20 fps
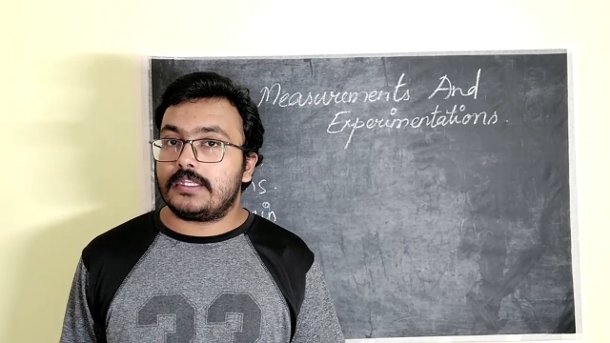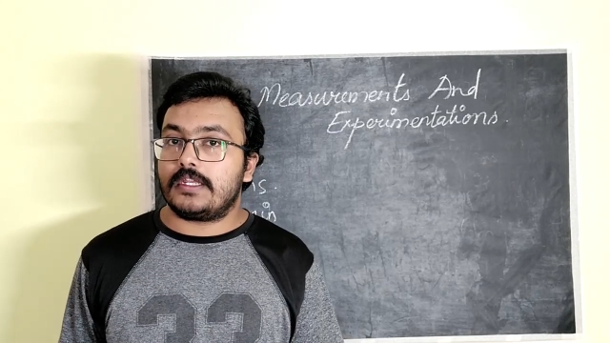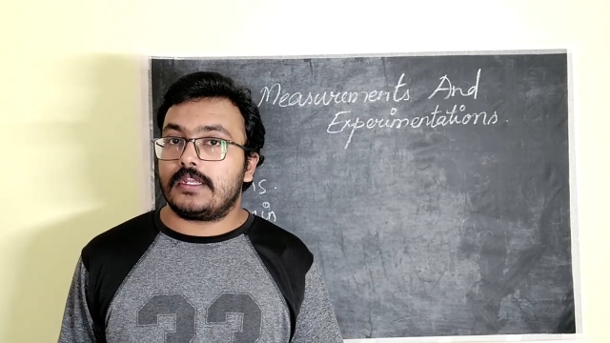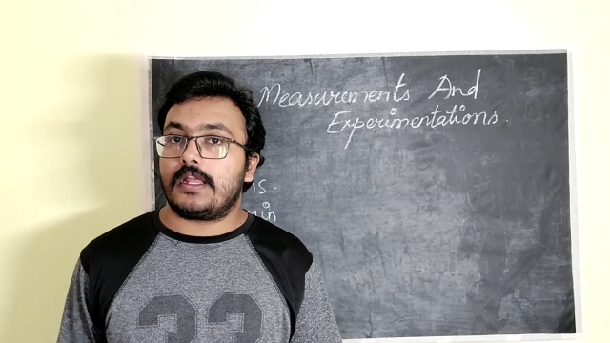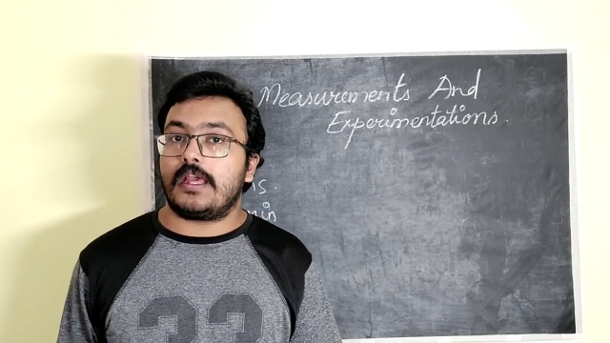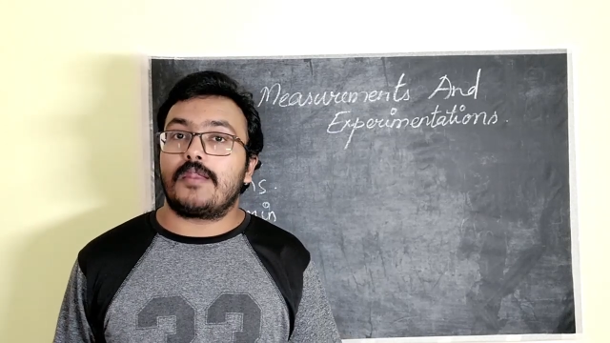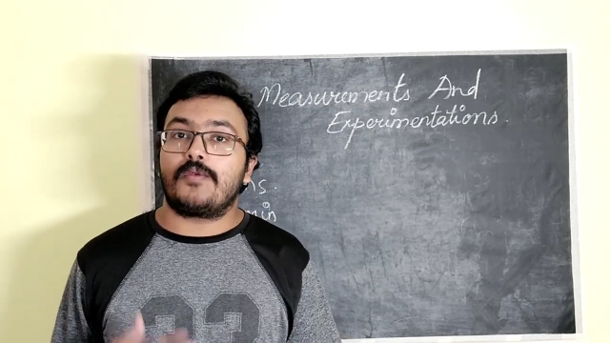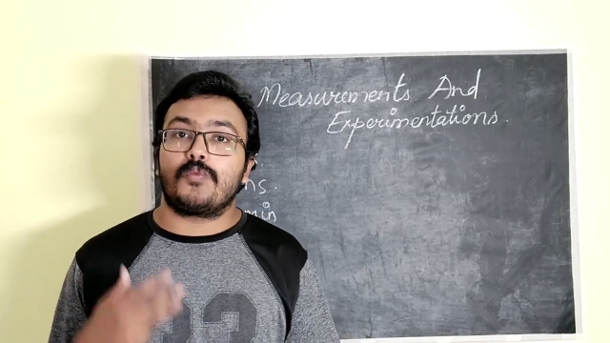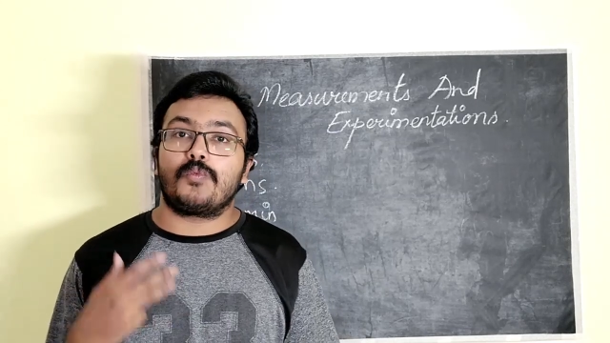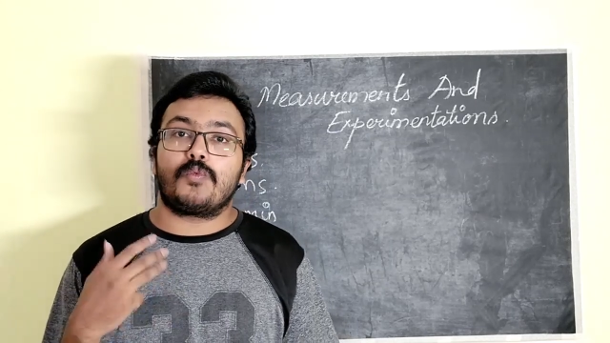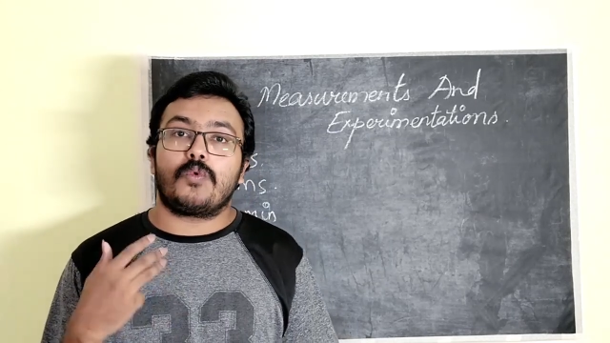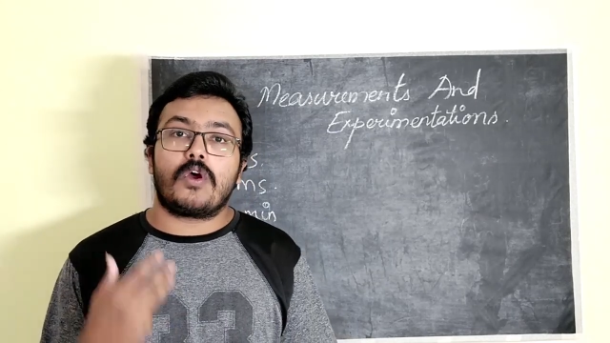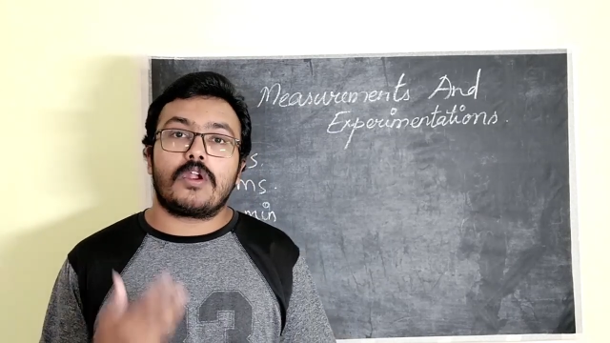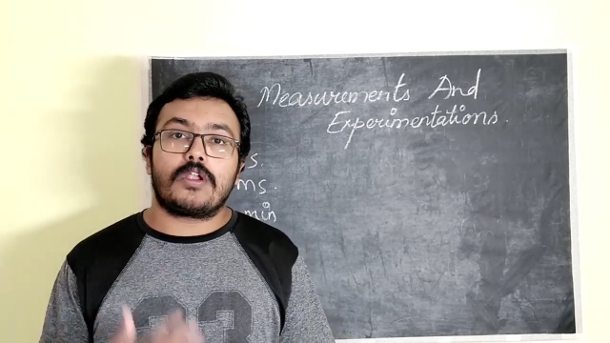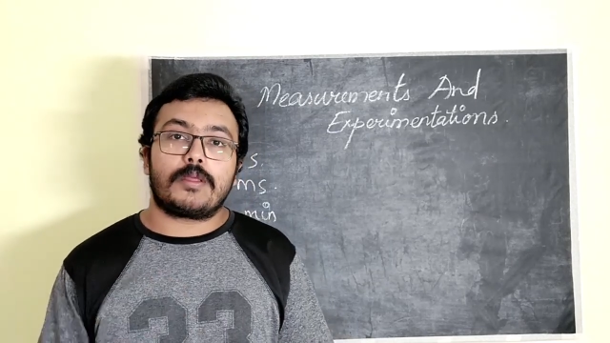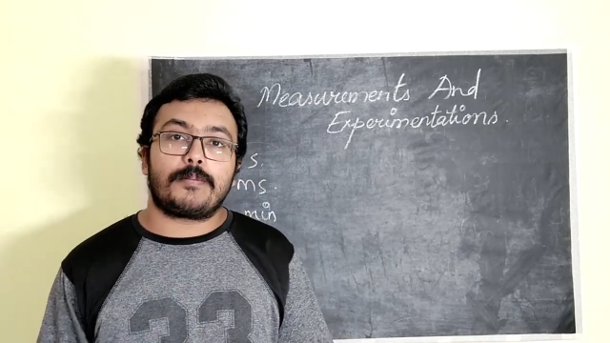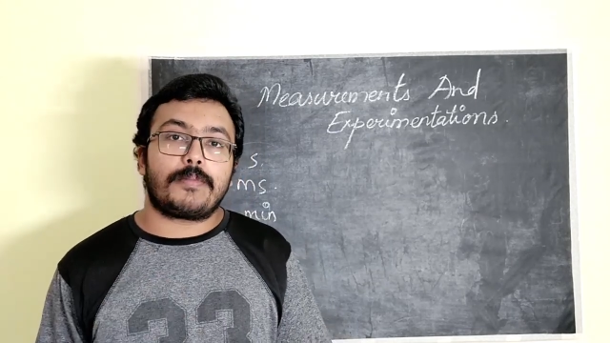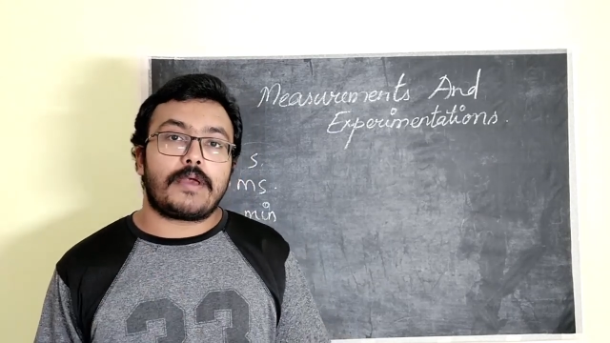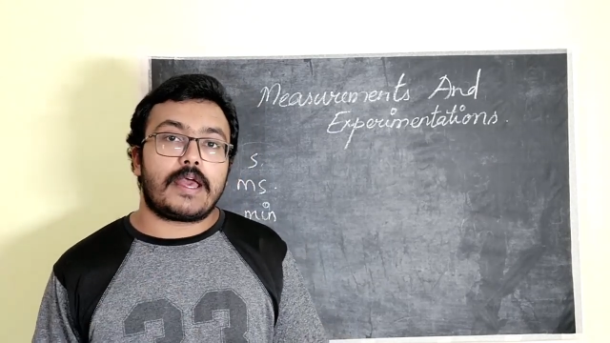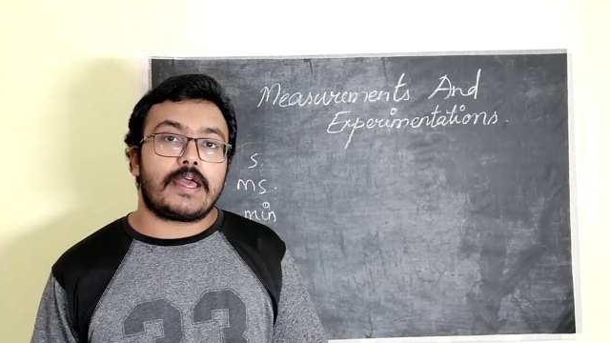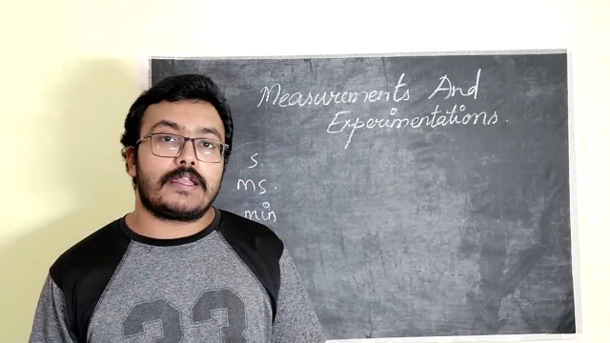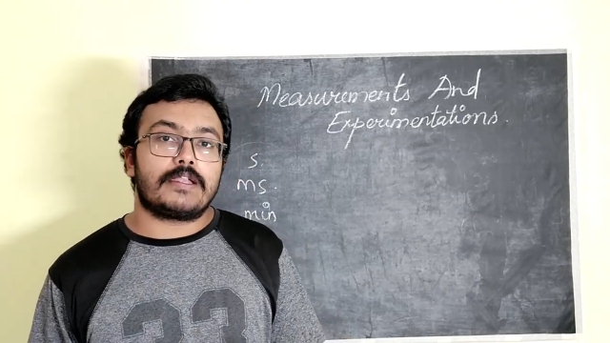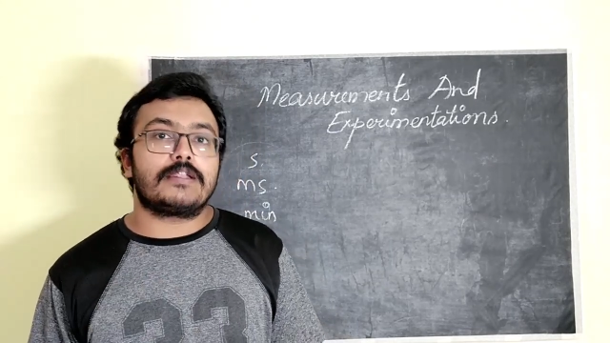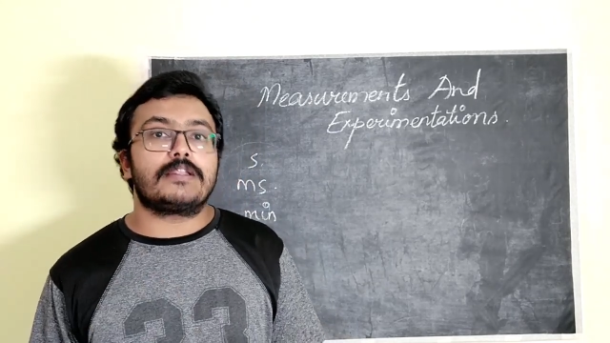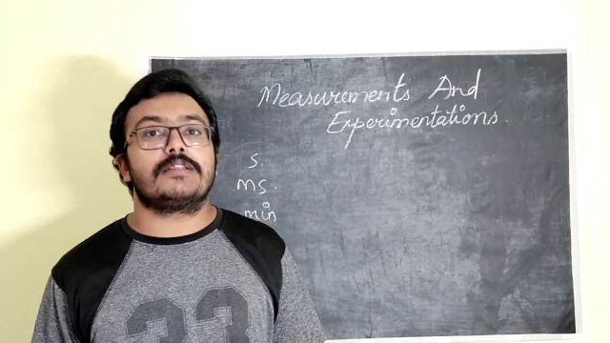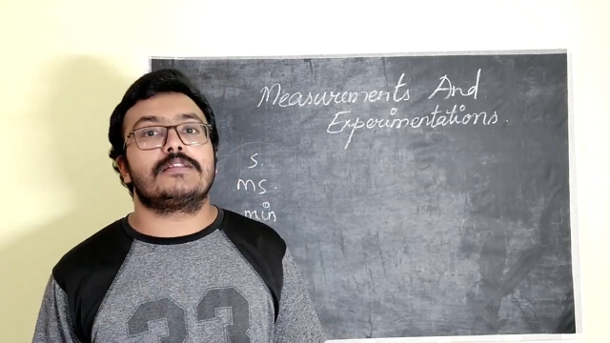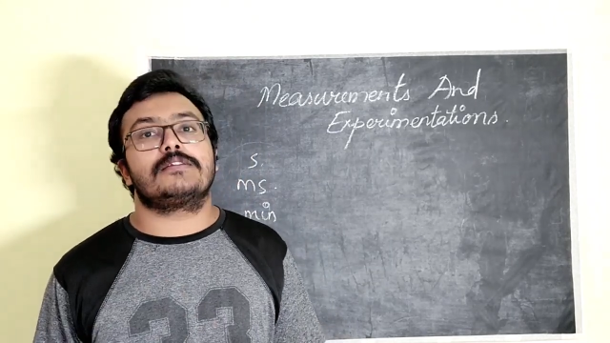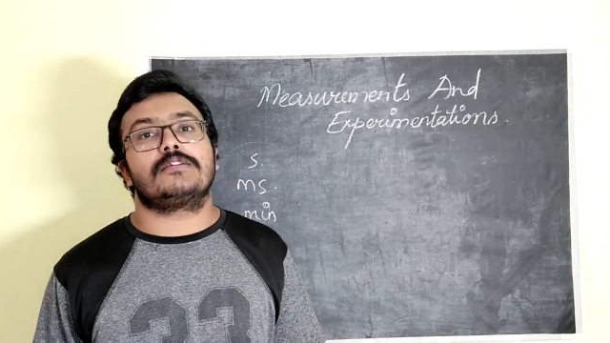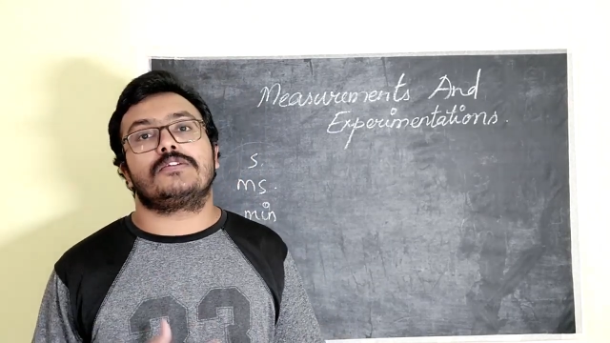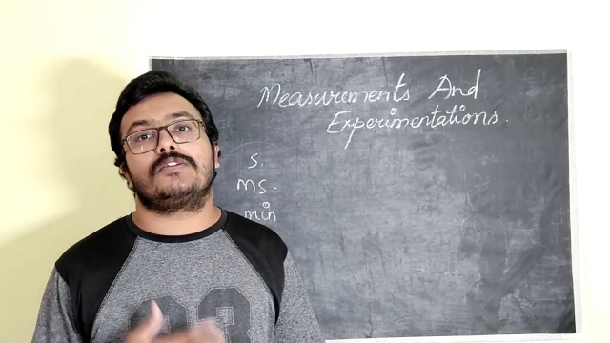period and what
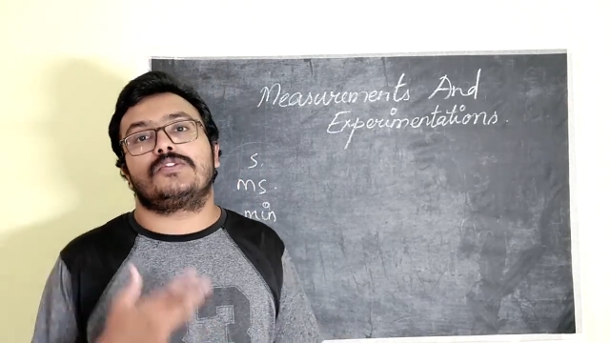apparatus